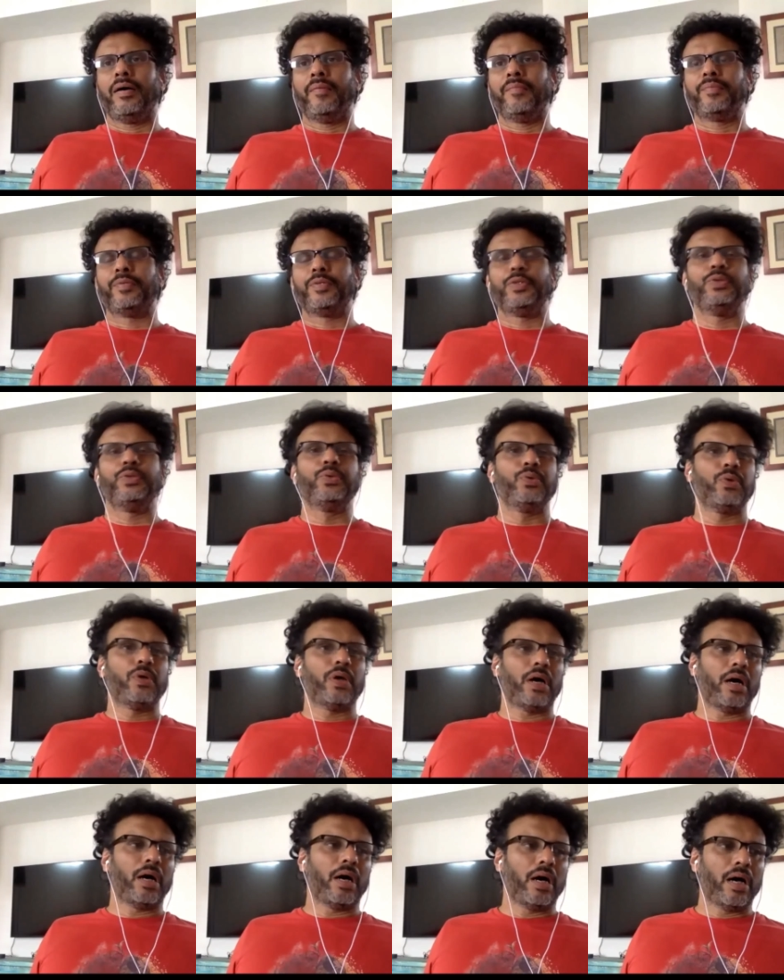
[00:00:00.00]
you
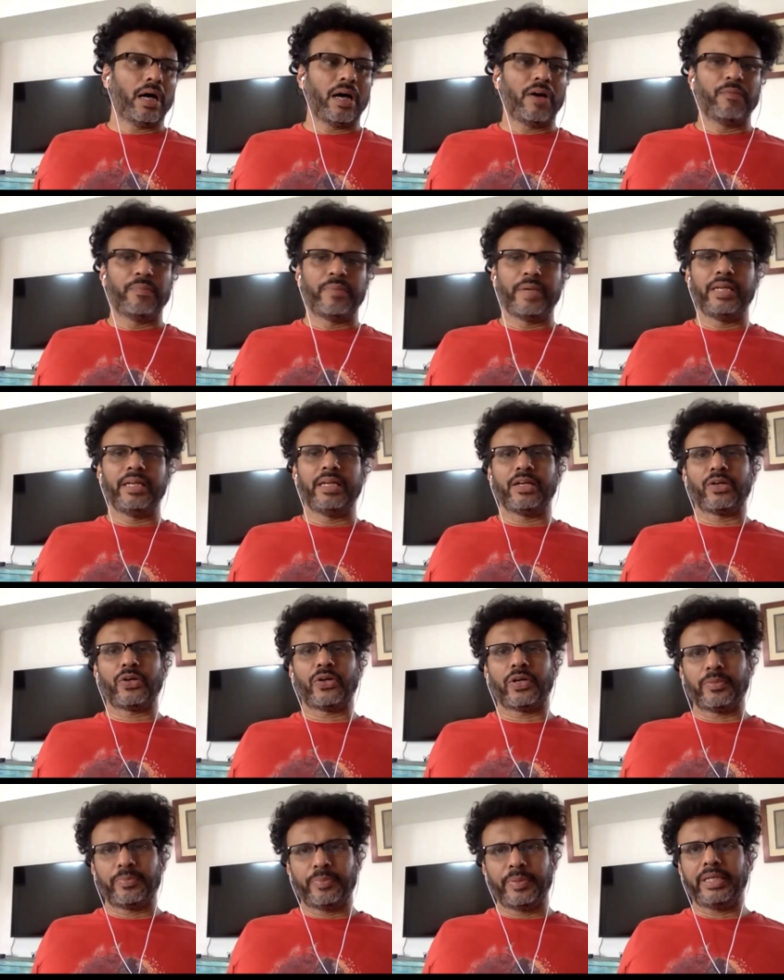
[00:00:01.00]
have been in
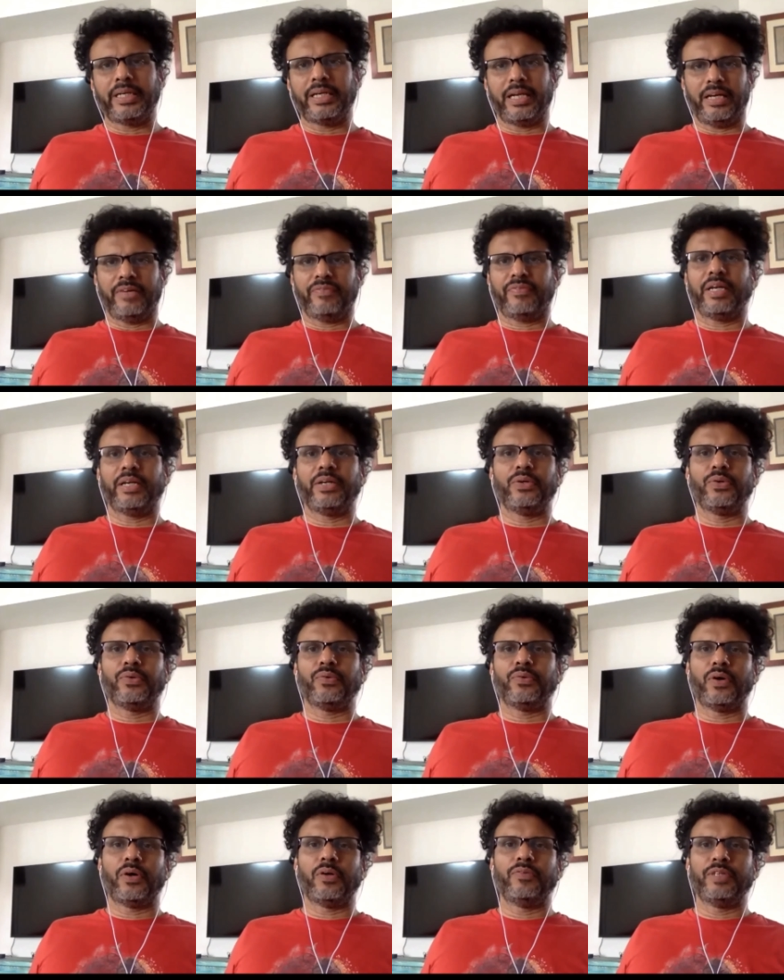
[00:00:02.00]
corporate life and you
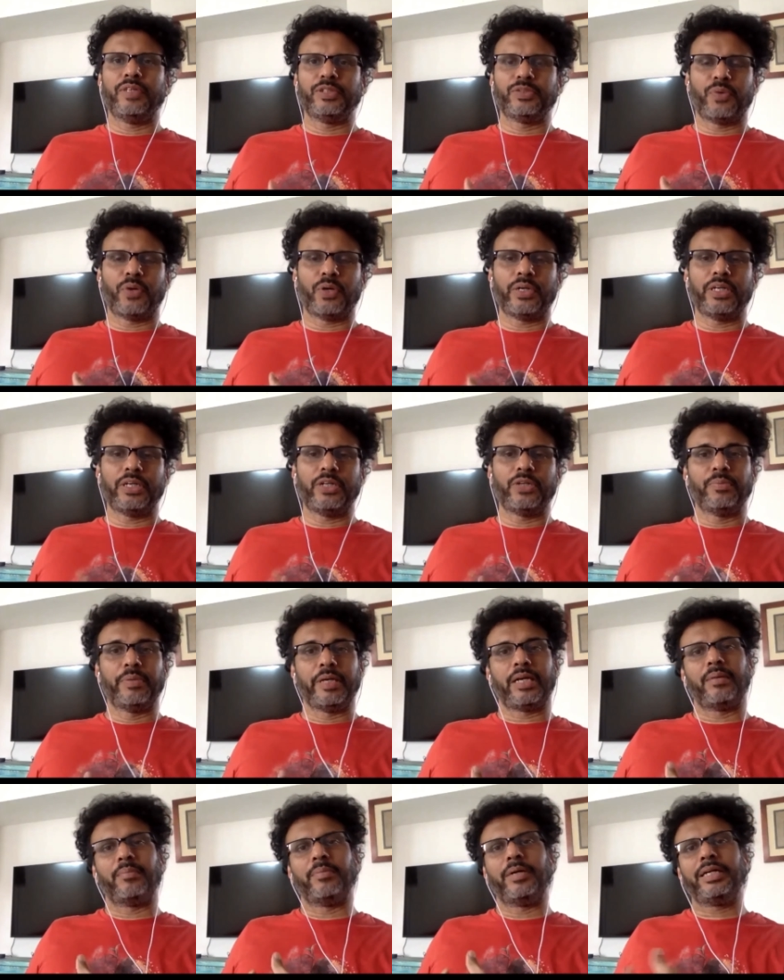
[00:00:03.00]
always wanted to
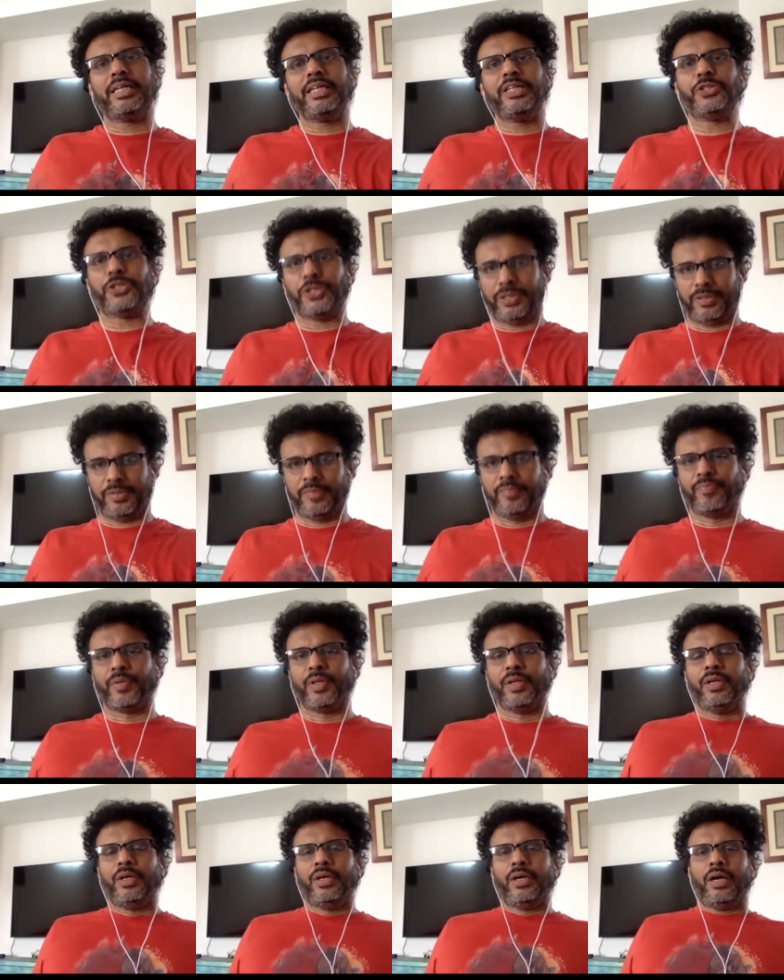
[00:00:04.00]
become a teacher.
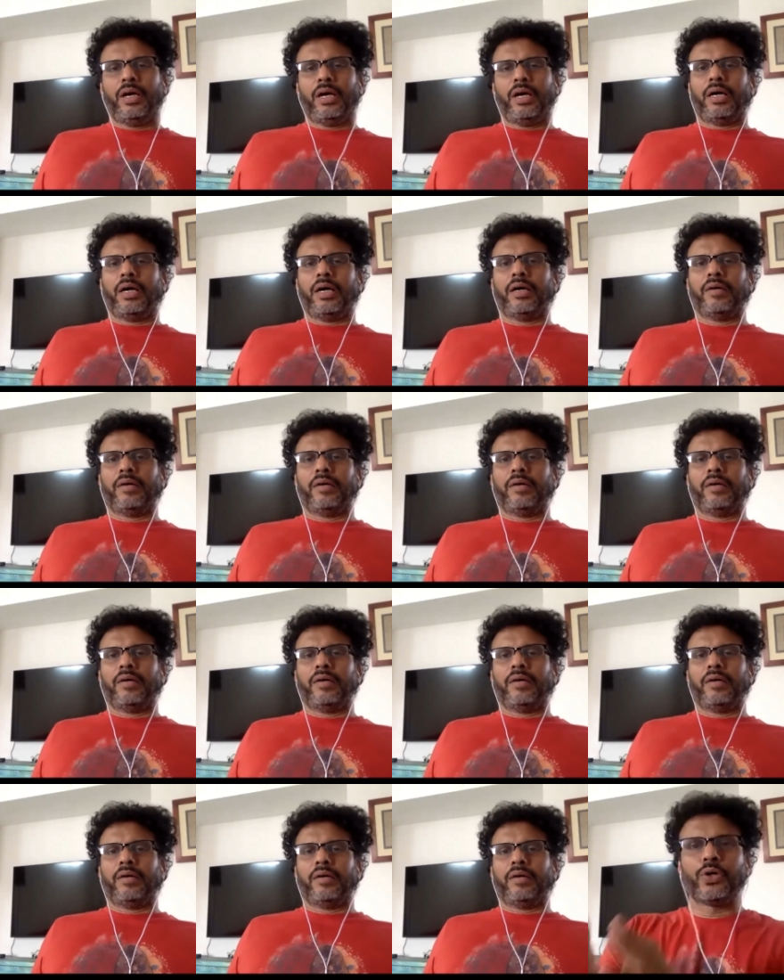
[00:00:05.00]

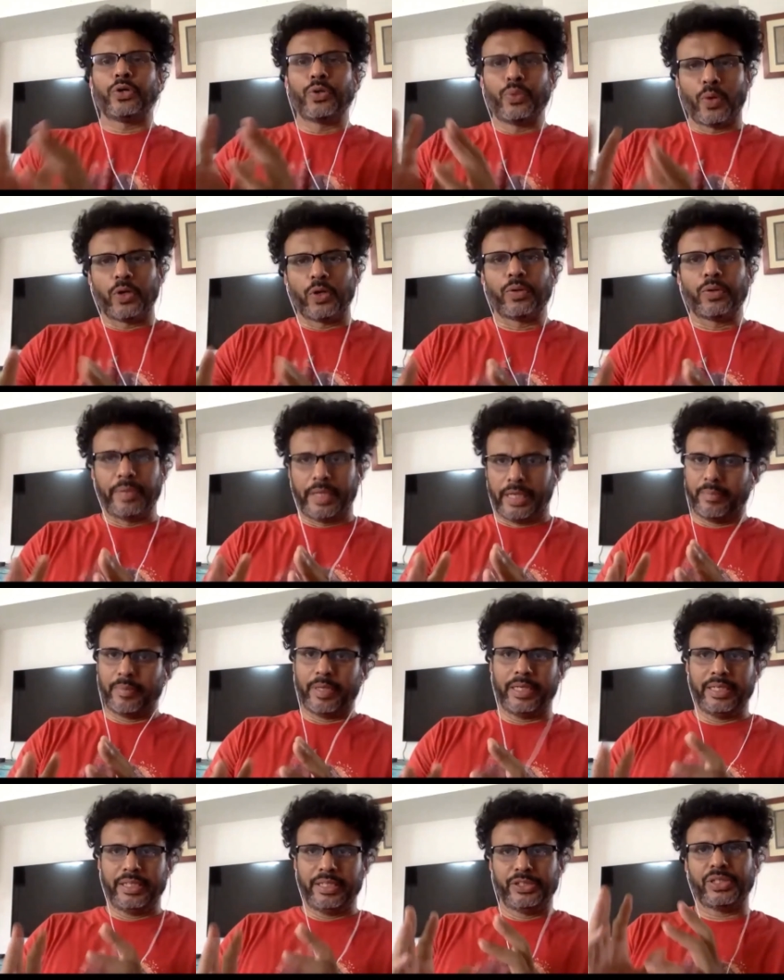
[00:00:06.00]
You want to become
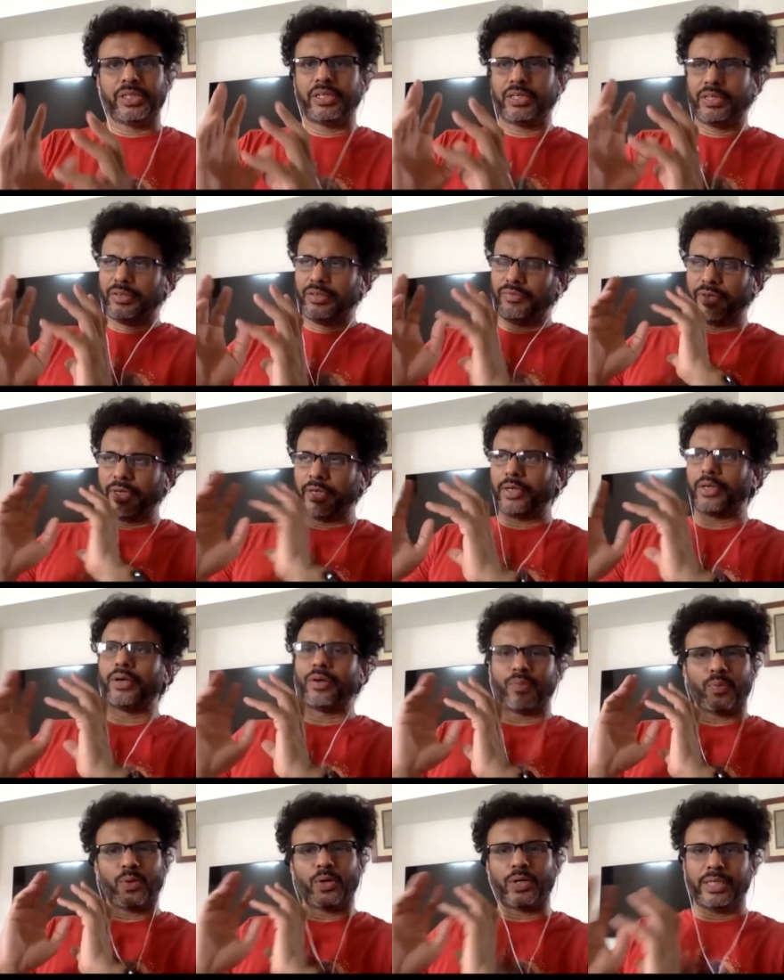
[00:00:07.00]
a teacher, figure
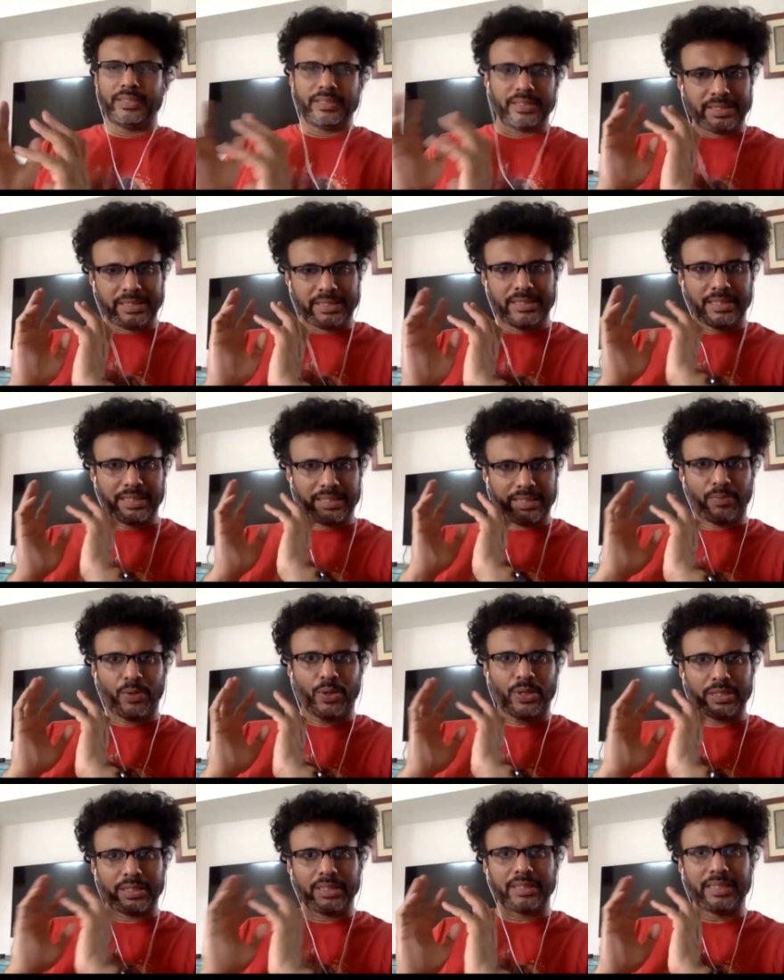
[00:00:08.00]
out what
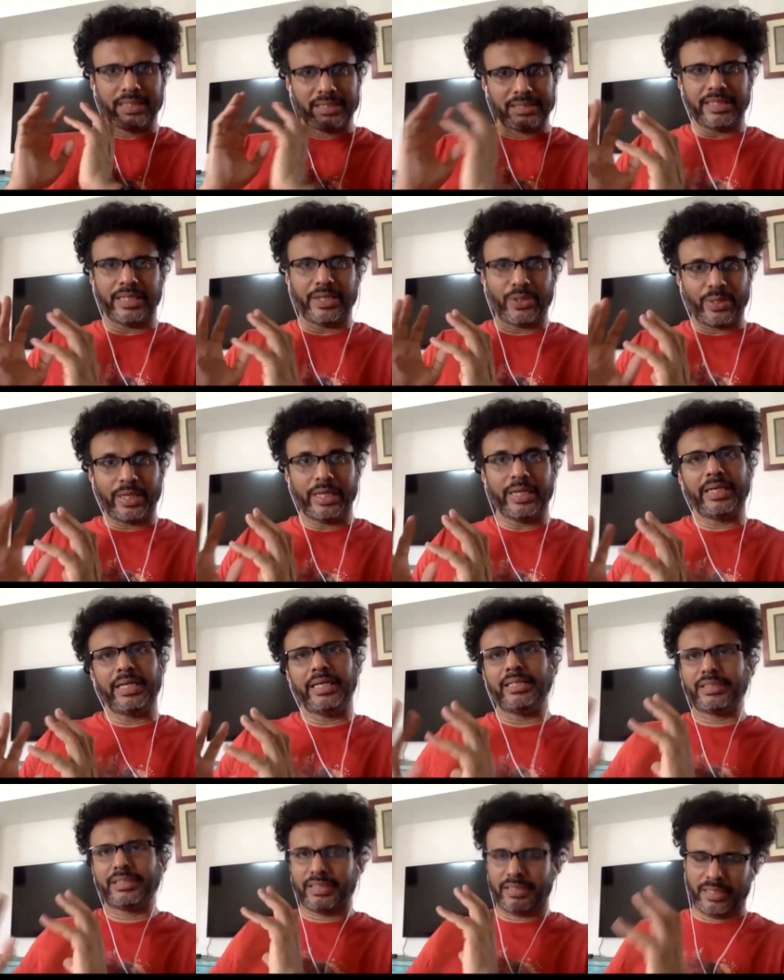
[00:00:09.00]
are the things that you can
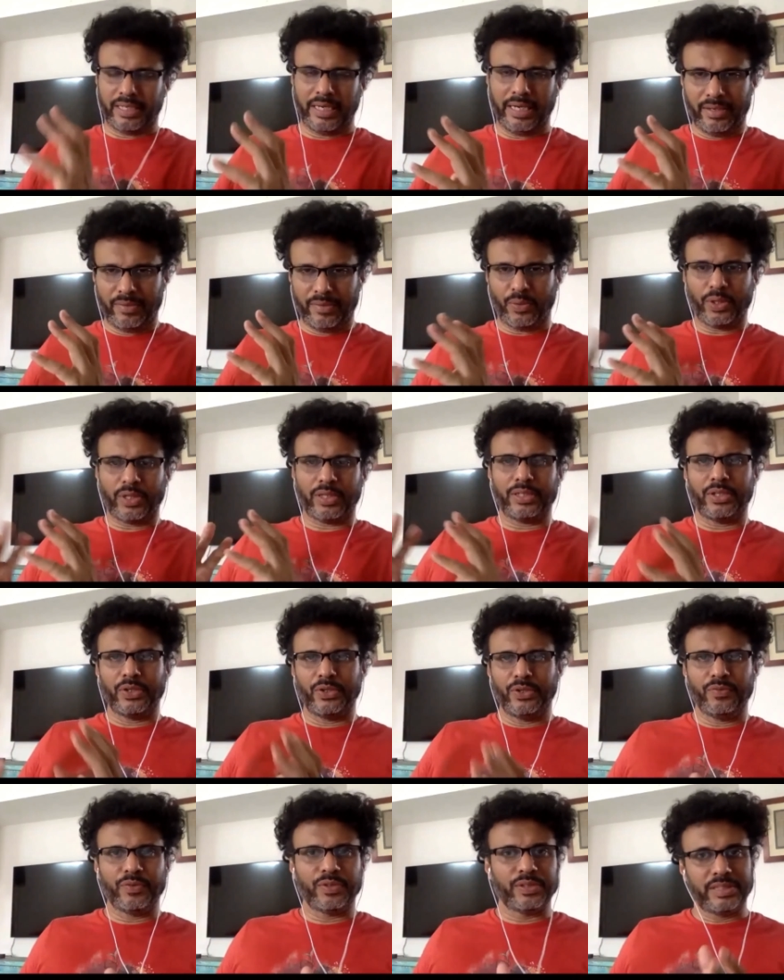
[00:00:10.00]
teach and what are the
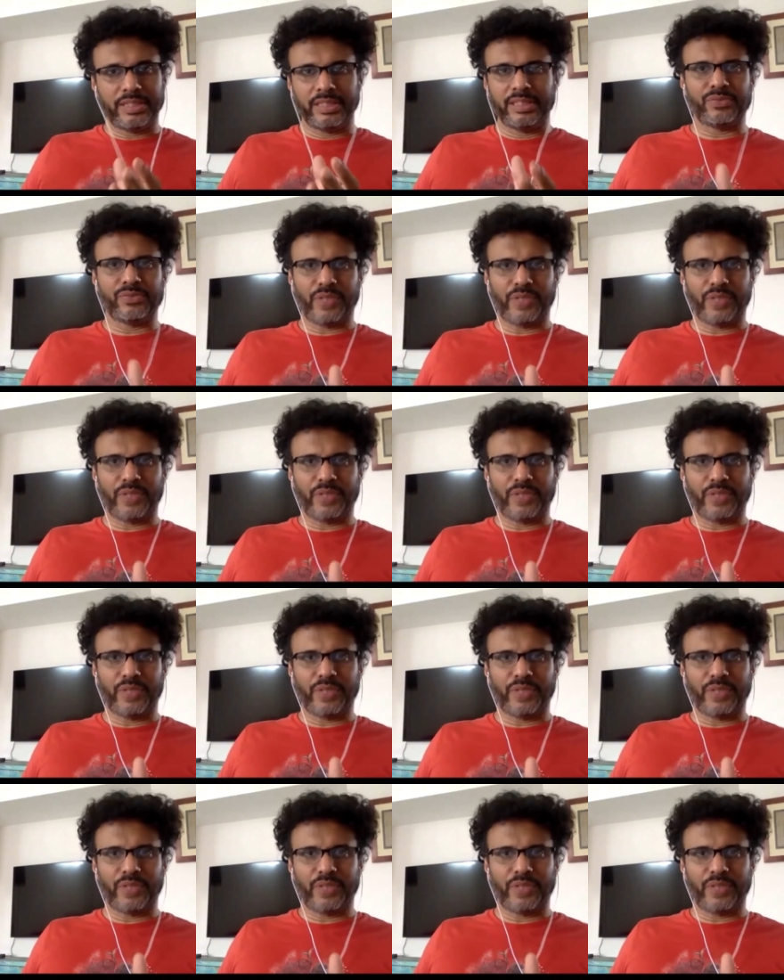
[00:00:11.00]
universities where you can
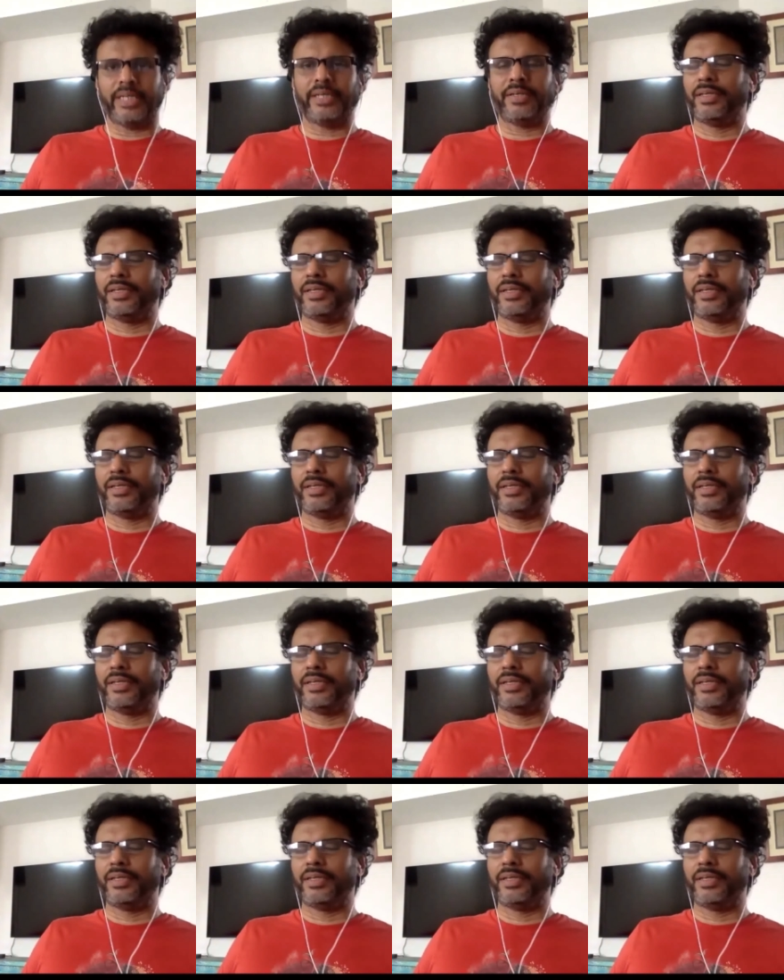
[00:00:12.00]
teach, right?